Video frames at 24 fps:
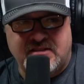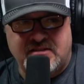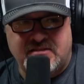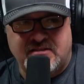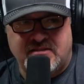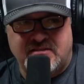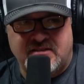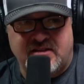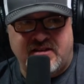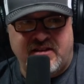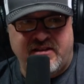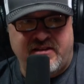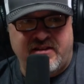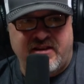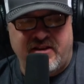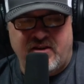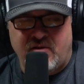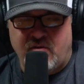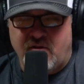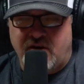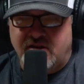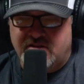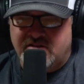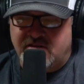This is a
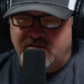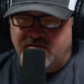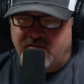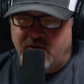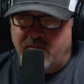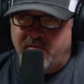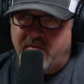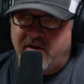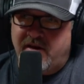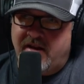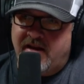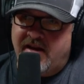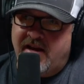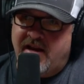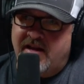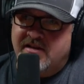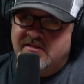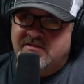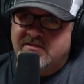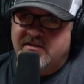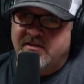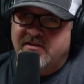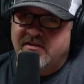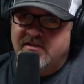continuation of our
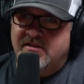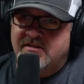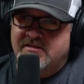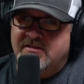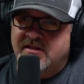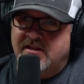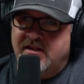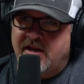minicast series,